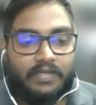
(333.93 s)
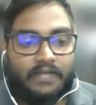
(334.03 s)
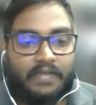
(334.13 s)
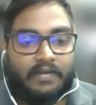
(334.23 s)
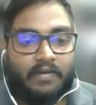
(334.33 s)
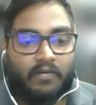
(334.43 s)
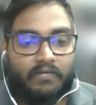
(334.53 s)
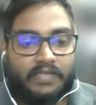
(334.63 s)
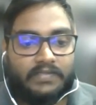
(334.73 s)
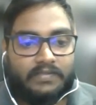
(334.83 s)
They
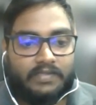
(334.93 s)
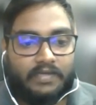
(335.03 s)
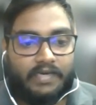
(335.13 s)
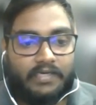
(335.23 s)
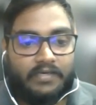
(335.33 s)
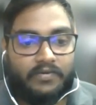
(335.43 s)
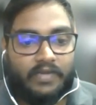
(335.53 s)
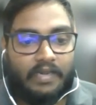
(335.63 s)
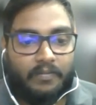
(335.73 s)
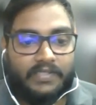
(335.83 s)
always uh, ready to
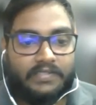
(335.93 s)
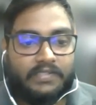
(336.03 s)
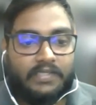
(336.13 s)
help us